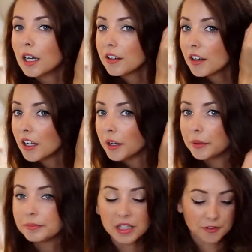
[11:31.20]
I
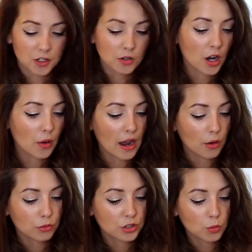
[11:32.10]
don't know. If you know
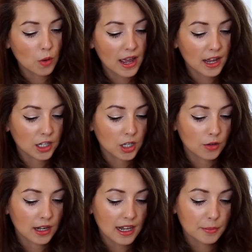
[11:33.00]
how to wear
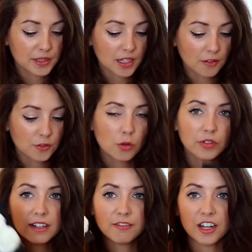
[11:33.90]
cute clips, I've not
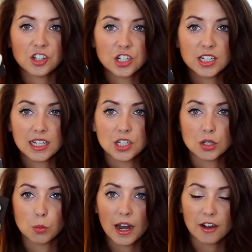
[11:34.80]
really ventured
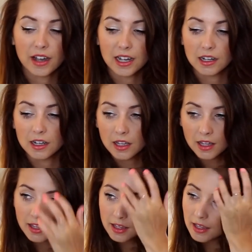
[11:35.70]
into wearing
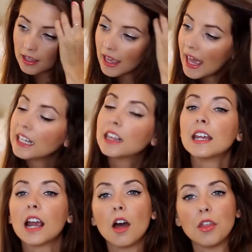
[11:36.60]

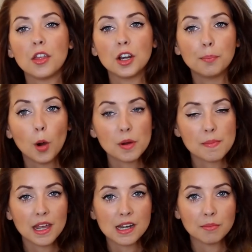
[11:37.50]
anything other than a bobby
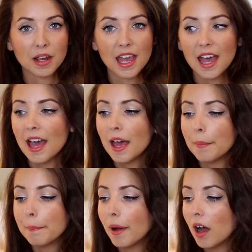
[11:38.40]
pin in my
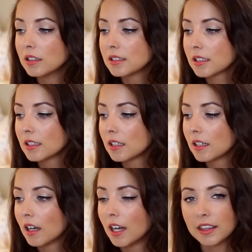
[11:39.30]
hair but
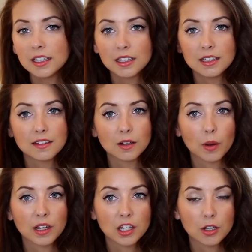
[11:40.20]
I think these are
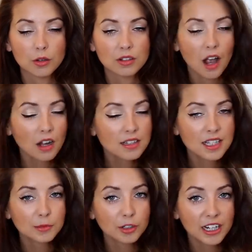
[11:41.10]
quite cute. Kind of
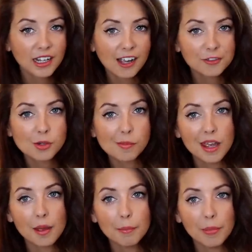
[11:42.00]
summery, I have to
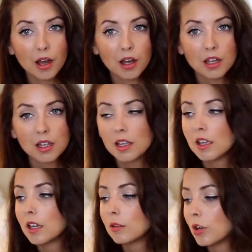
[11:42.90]
admit, but
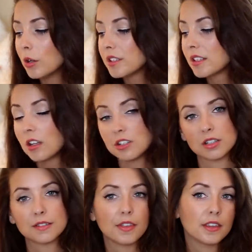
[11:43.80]
roses aren't
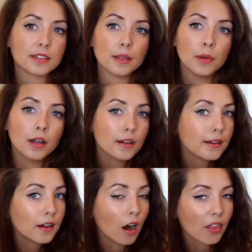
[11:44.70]
just for the summer,
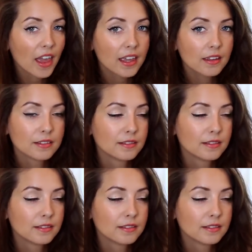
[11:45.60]
are they?